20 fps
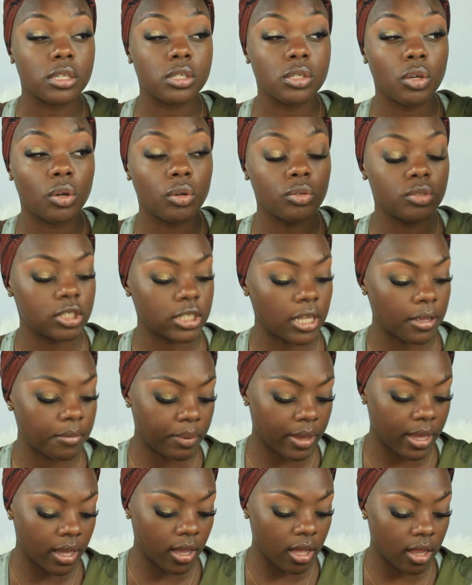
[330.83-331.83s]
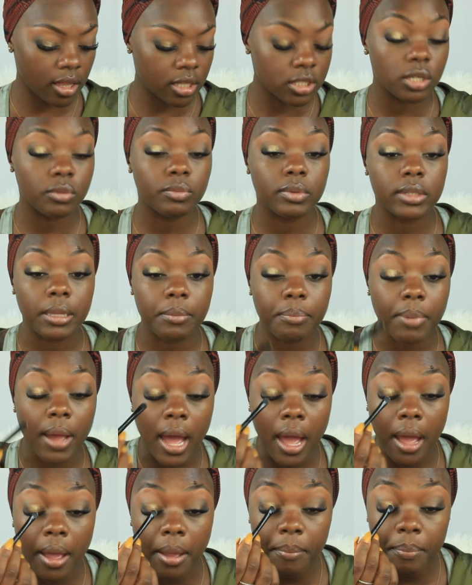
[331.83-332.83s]
gold champagne color to really
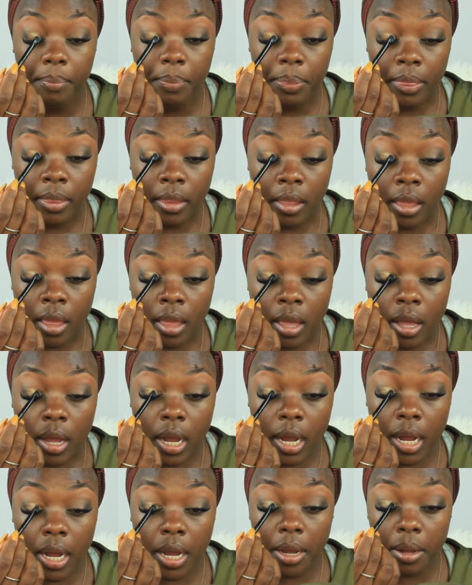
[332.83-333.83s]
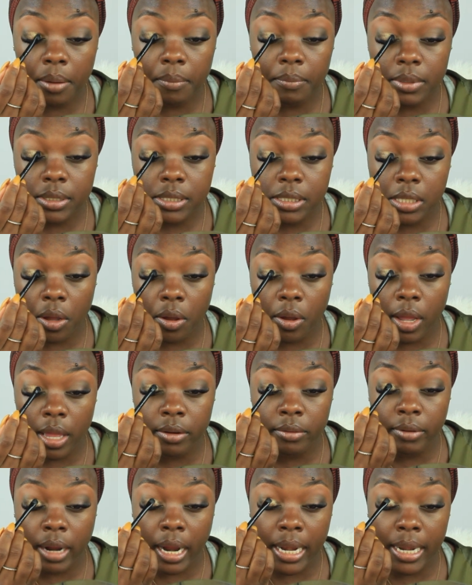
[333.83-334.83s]
pop.
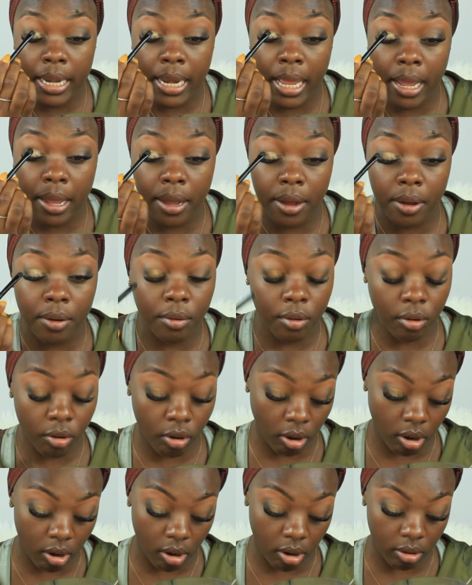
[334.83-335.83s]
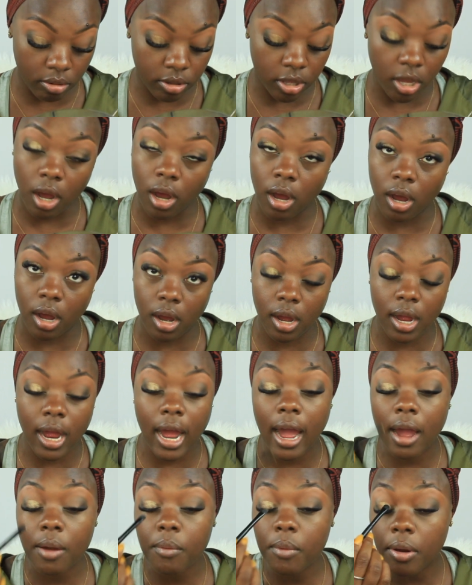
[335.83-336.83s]
And right now, girl, y'all,
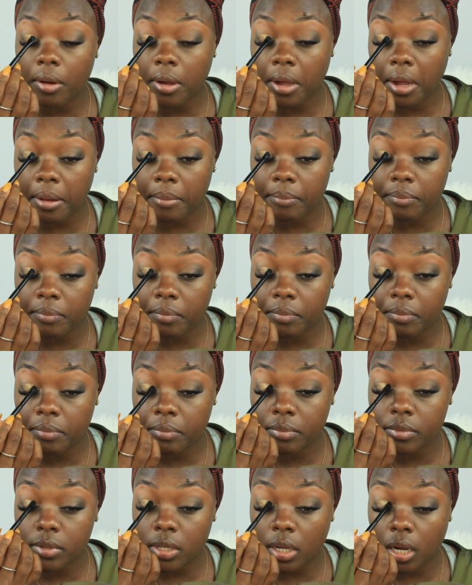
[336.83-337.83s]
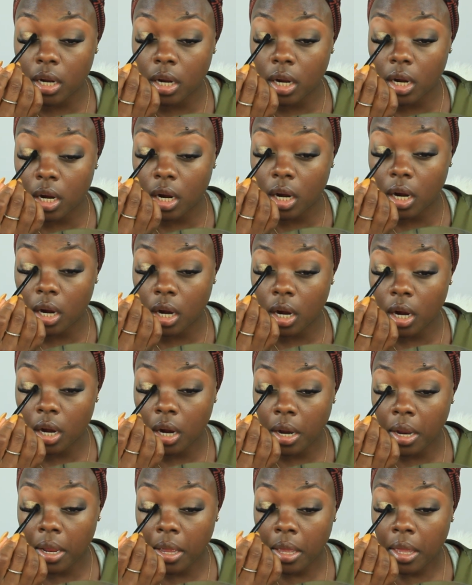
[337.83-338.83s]
I woke up to her
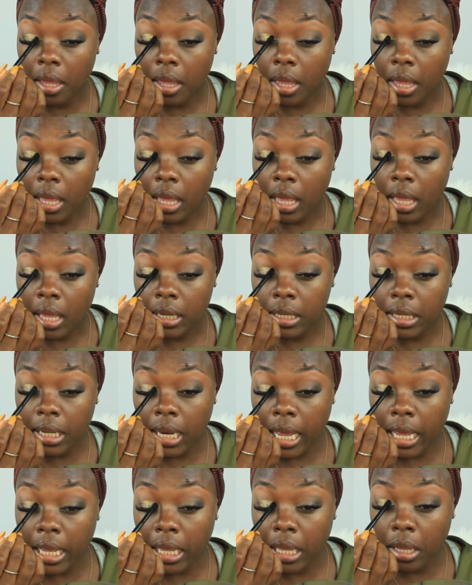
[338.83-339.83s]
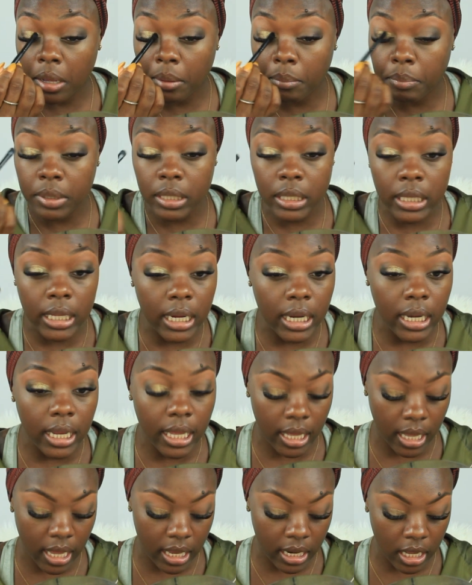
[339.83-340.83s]
like
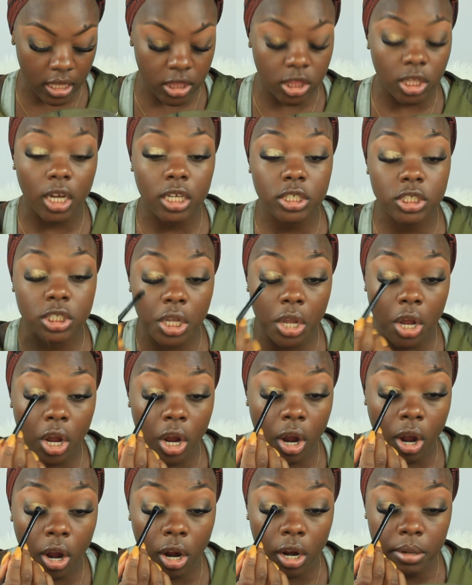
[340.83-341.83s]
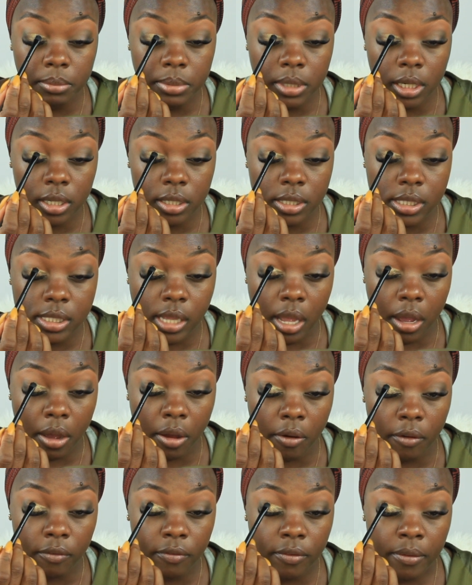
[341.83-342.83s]
bleeding and I thought she harmed
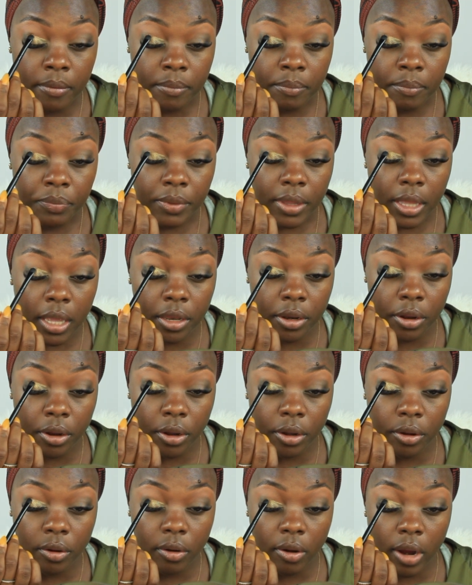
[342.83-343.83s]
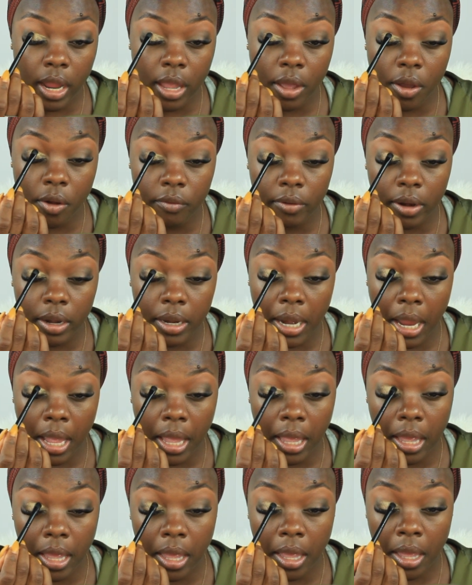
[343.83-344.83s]
herself in her crate
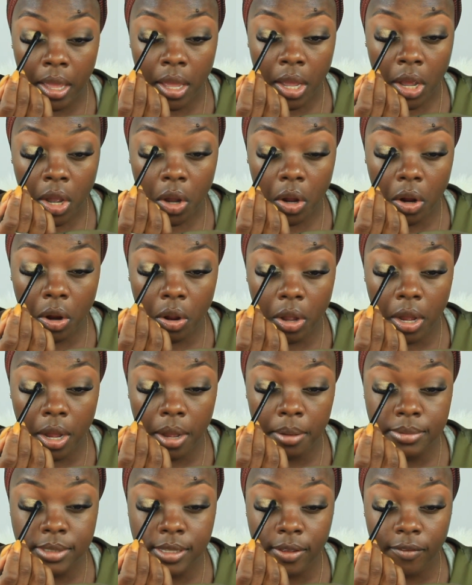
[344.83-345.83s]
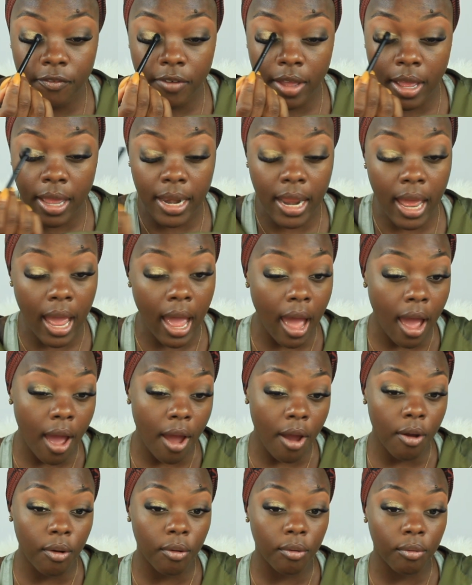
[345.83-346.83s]
overnight. Girl, come to find
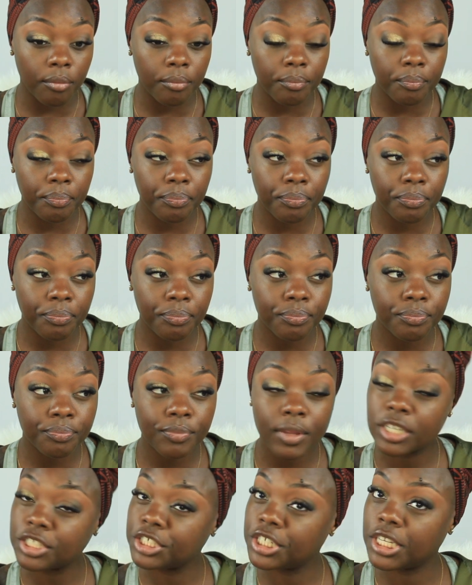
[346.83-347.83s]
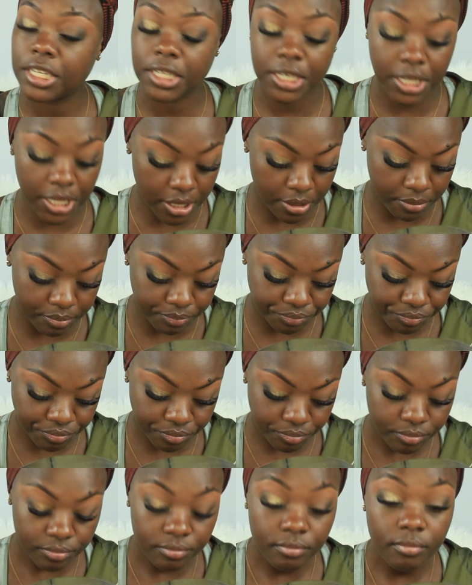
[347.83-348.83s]
out, she in heat.
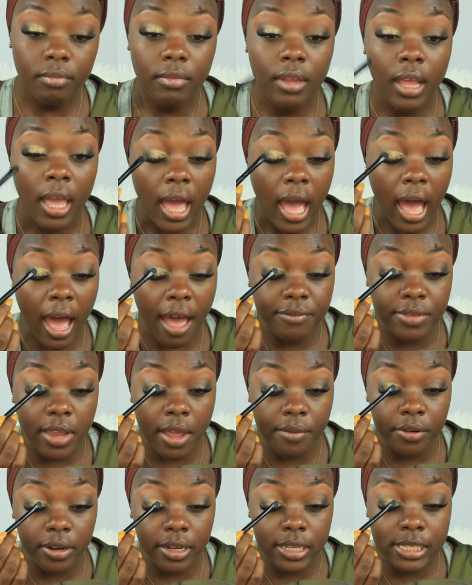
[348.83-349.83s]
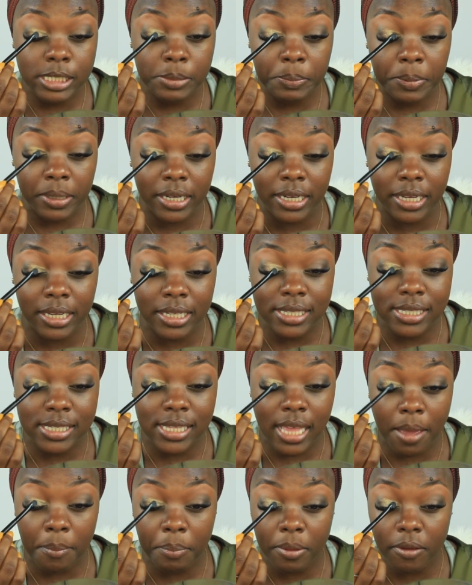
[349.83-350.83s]
I've never experienced
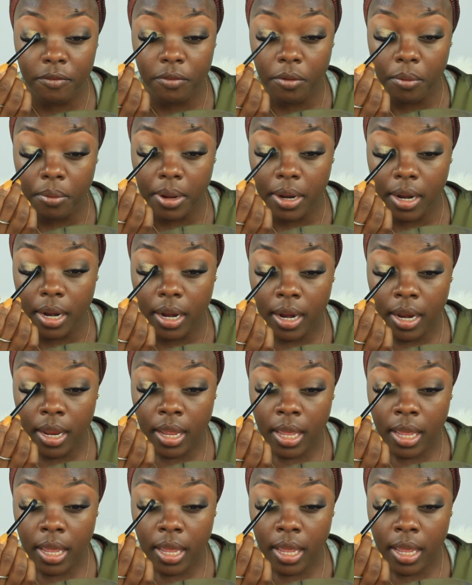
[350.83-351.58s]
that before.